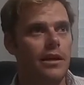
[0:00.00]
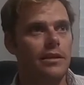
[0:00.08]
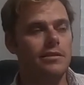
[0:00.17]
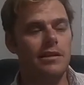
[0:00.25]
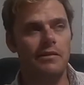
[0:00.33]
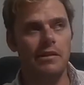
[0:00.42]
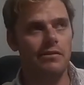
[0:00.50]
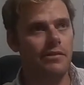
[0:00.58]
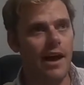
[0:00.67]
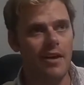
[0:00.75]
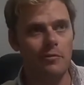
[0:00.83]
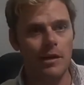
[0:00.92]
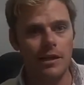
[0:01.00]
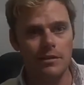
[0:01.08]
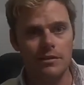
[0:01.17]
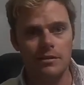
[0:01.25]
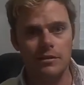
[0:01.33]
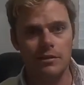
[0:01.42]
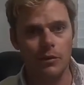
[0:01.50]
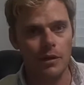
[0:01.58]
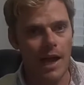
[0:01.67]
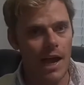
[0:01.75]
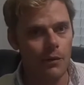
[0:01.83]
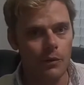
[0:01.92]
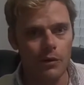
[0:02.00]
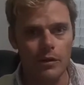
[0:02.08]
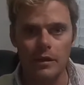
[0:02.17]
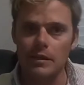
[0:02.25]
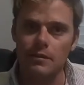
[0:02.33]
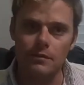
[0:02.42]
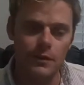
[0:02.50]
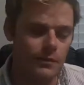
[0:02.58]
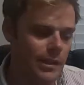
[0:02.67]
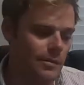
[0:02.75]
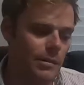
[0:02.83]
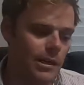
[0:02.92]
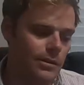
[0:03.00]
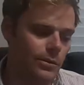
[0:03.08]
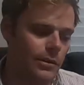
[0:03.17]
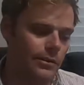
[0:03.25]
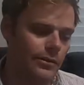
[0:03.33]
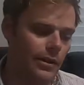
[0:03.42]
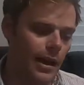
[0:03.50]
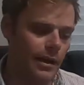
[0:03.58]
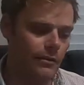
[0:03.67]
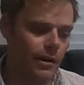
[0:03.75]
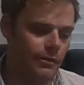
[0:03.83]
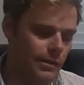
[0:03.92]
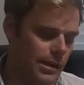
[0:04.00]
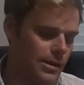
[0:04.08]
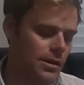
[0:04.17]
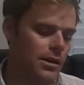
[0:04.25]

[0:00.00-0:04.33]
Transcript: 75 minutes, so an hour and 15 minutes worth of flying roughly